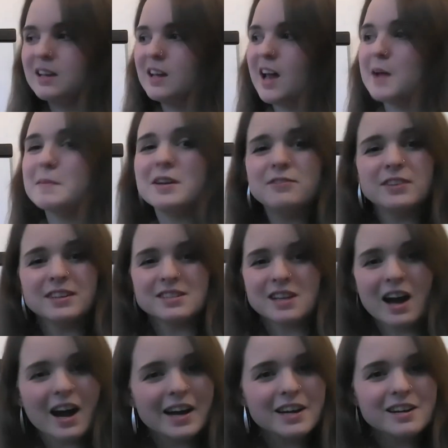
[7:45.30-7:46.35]
I might feel
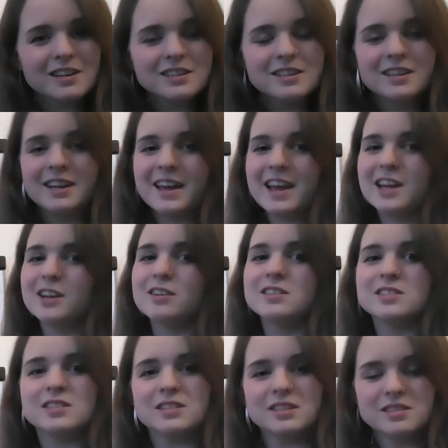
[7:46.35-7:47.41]
tired. Anger is
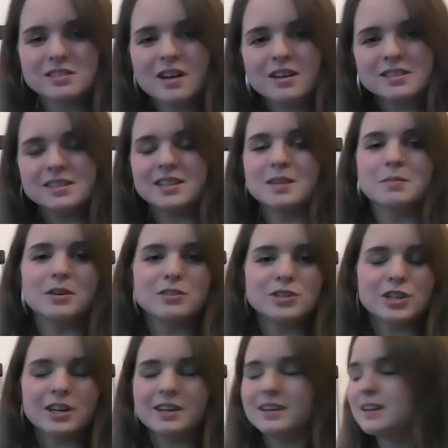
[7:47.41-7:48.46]
an exhausting
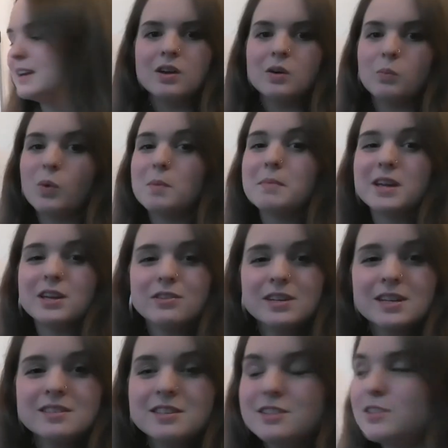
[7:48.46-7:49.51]
emotion. What might you
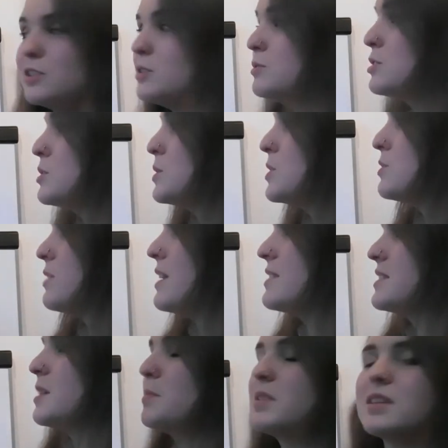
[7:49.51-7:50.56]
need to do to address
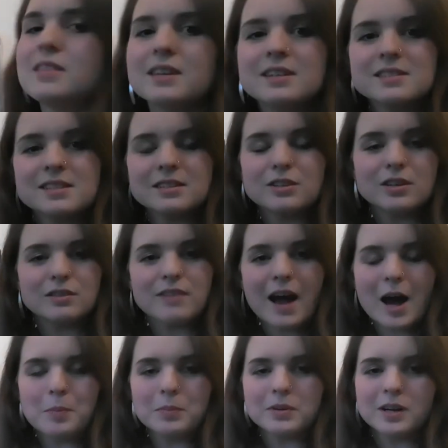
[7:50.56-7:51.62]
some of the things that could have
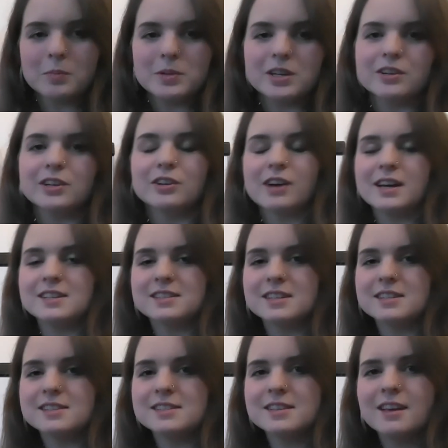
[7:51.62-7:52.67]
happened up here in
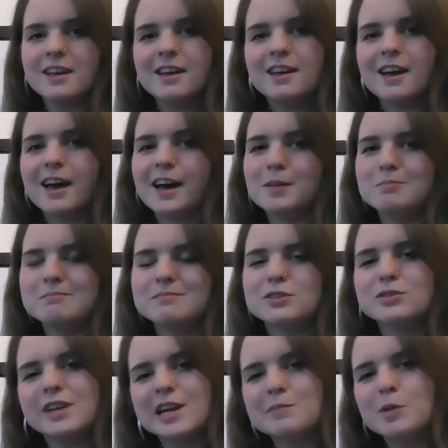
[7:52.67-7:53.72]
crisis? So
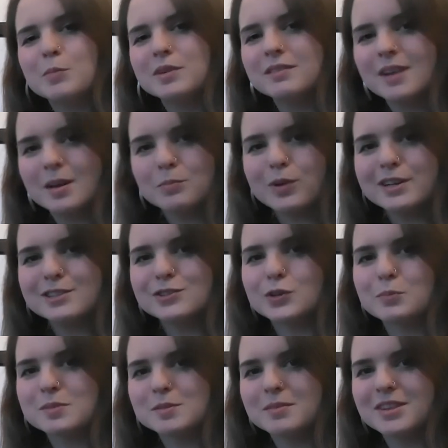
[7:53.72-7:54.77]
take a moment and brainstorm
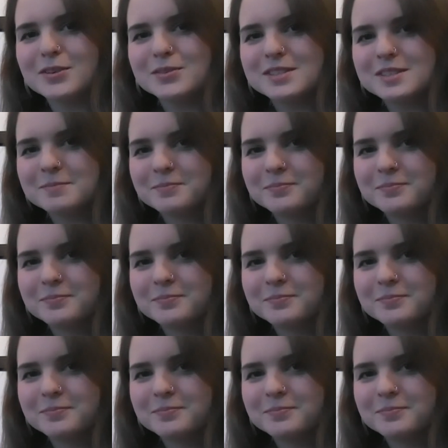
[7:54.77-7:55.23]
some of those.